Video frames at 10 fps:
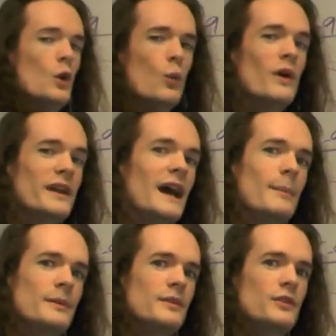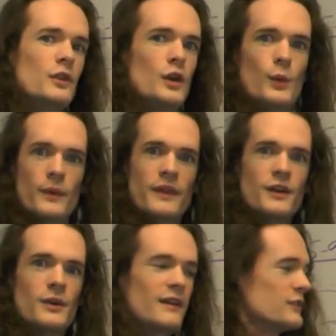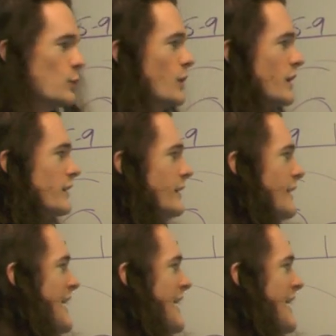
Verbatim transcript: What happens when they drive to work,